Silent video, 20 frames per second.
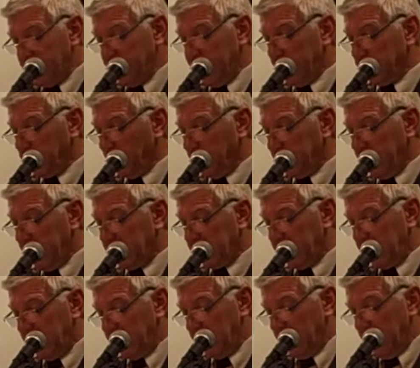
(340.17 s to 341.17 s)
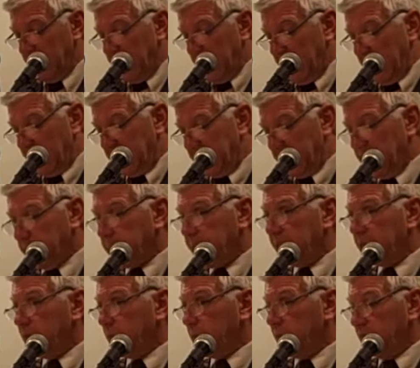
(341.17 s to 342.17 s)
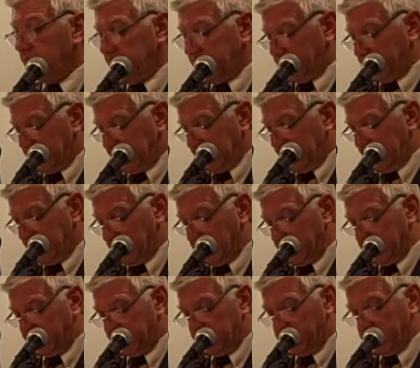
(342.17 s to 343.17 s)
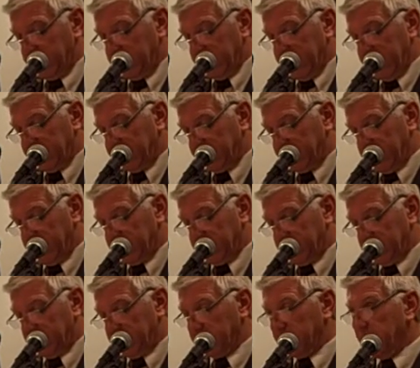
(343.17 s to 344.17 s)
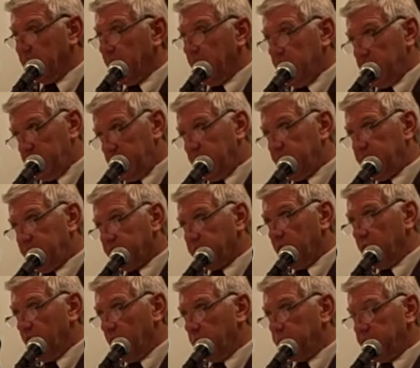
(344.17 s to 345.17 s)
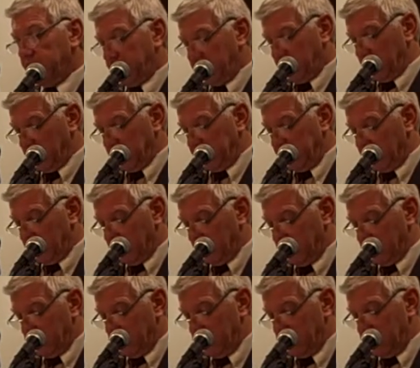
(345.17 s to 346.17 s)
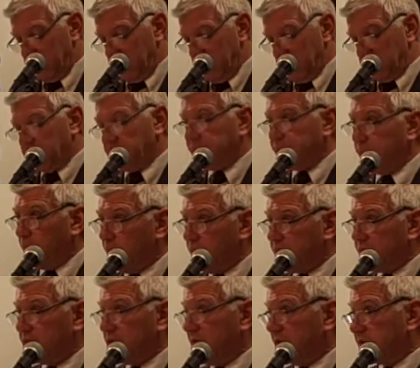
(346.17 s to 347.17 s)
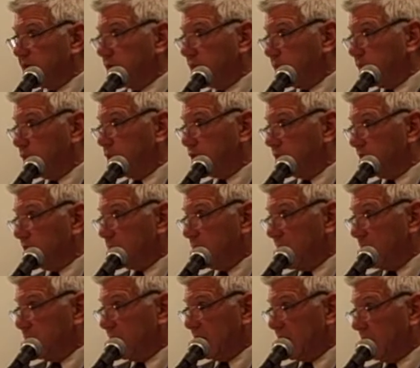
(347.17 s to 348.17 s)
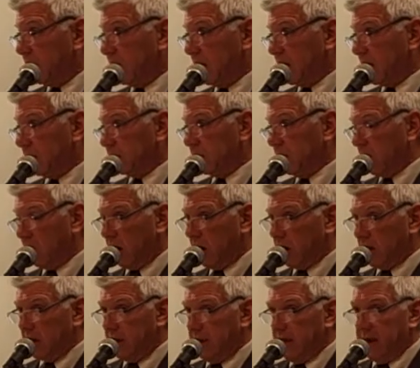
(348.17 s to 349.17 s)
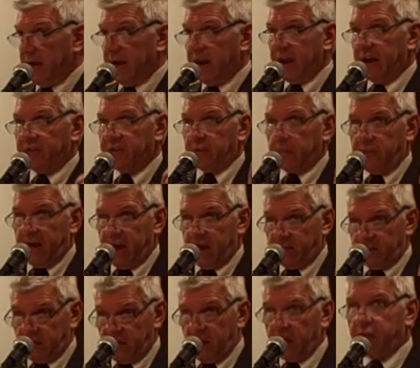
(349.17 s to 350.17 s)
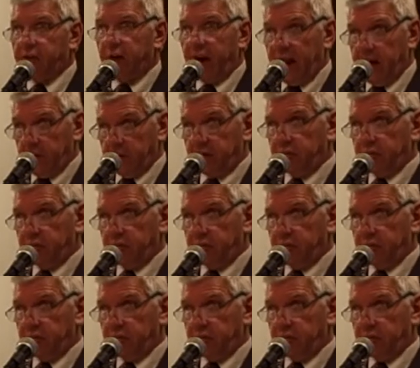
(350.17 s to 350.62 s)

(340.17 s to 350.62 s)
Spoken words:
that will mandate an independent redistricting commission for the next census. Now that's a hope, but it's only a hope. Before the constitutional amendment can become law, it has to pass another